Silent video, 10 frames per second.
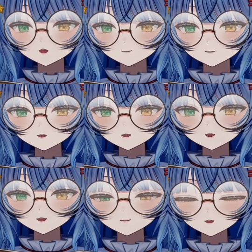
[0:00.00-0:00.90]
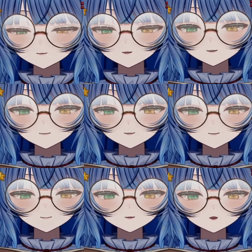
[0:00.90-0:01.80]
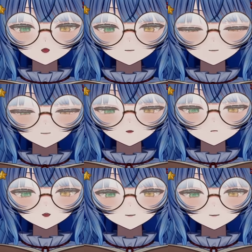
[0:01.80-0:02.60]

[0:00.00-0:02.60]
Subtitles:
but even in this sense, a lot of it is already